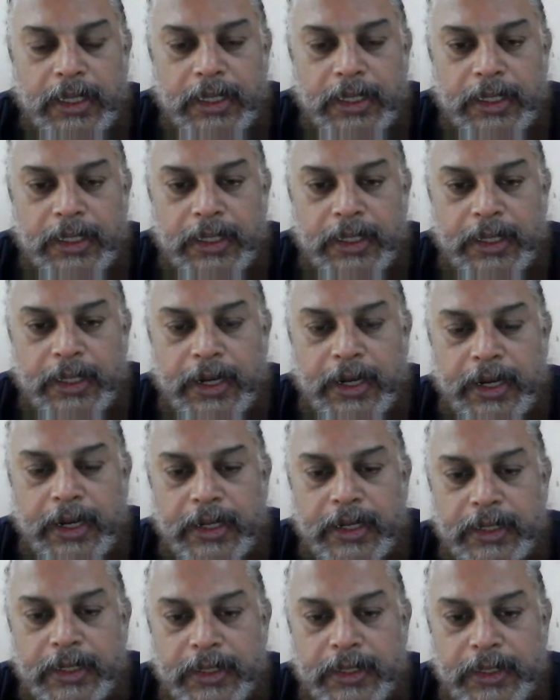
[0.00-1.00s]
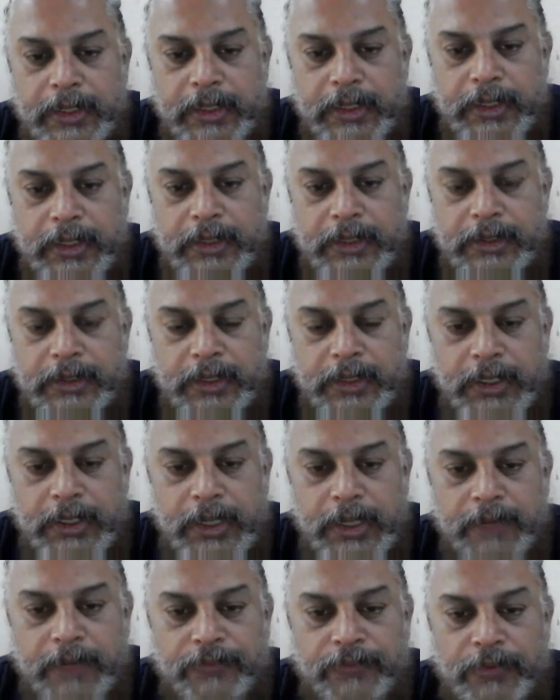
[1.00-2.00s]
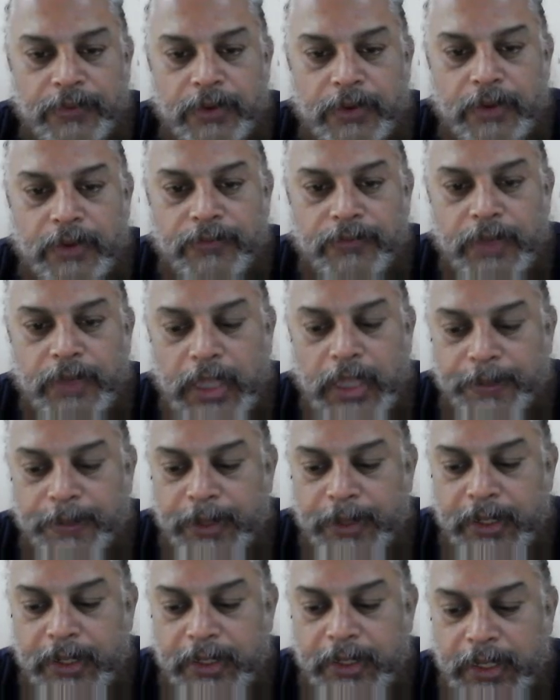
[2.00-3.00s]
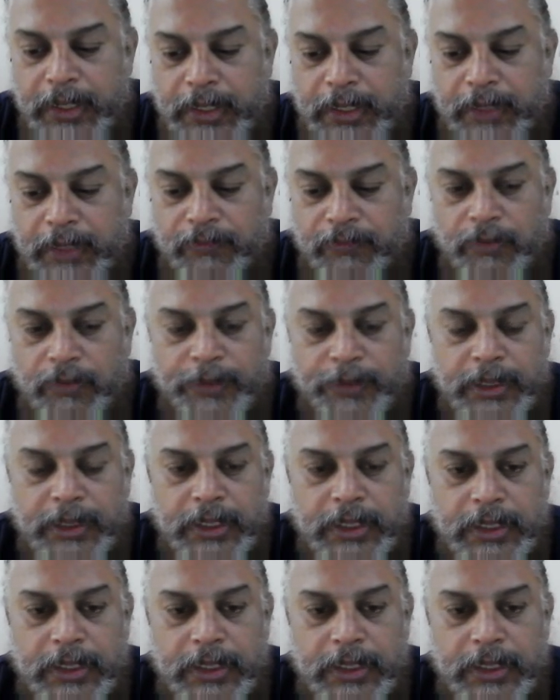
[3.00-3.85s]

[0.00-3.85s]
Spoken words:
grade 3 and 4 of hepatic encephalopathy.